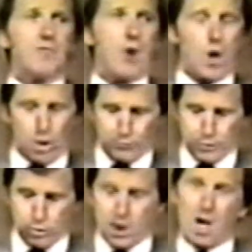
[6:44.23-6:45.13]

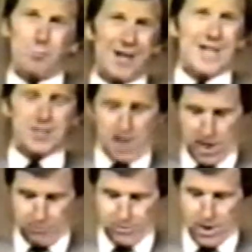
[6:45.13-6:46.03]
evolved to complex
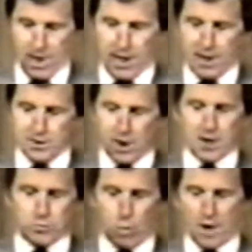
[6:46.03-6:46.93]
life. It
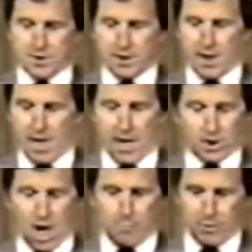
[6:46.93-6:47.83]
just wasn't
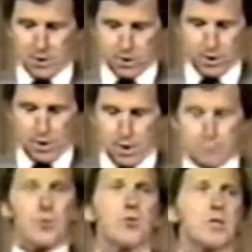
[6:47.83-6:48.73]
accomplished
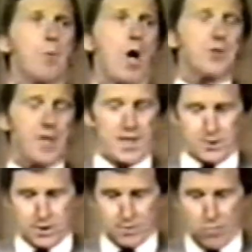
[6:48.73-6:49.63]
through small
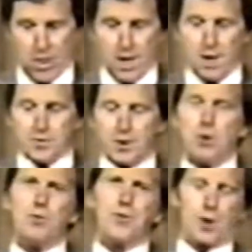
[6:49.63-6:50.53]
changes. The
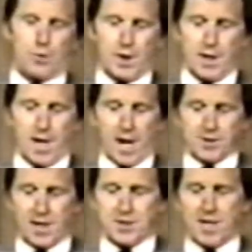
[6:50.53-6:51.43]
new theory,
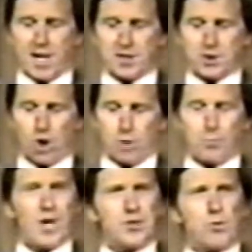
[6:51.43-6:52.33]
as I said, is
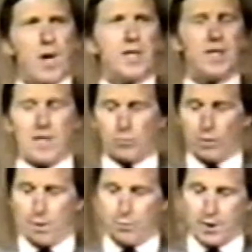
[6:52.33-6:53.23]
called punctuated
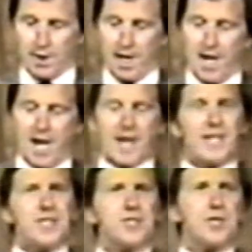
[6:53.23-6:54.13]
equilibrium,
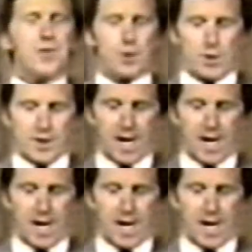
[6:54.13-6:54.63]
and it's the theory